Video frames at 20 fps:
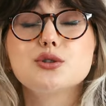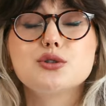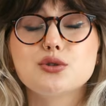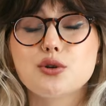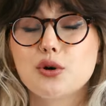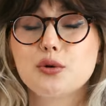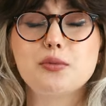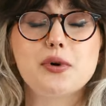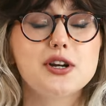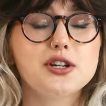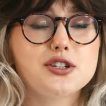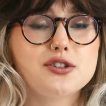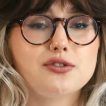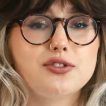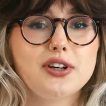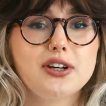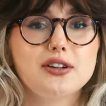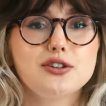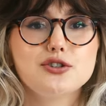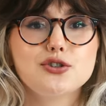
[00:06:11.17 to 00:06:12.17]
So much of
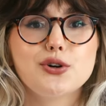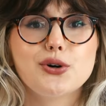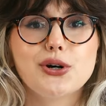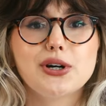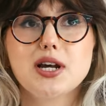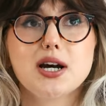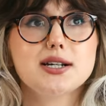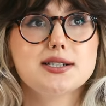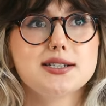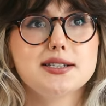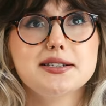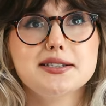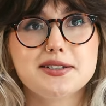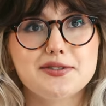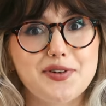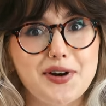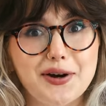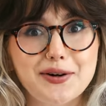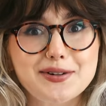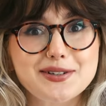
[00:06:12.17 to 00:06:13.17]
it took dozens
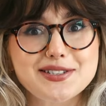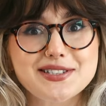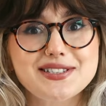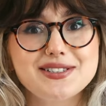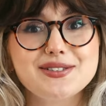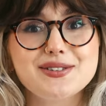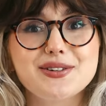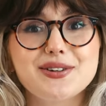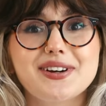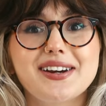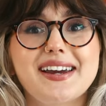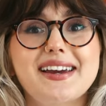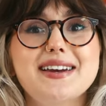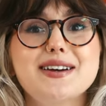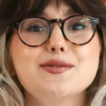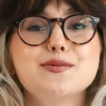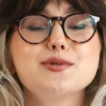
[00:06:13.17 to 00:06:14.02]
of hours to create,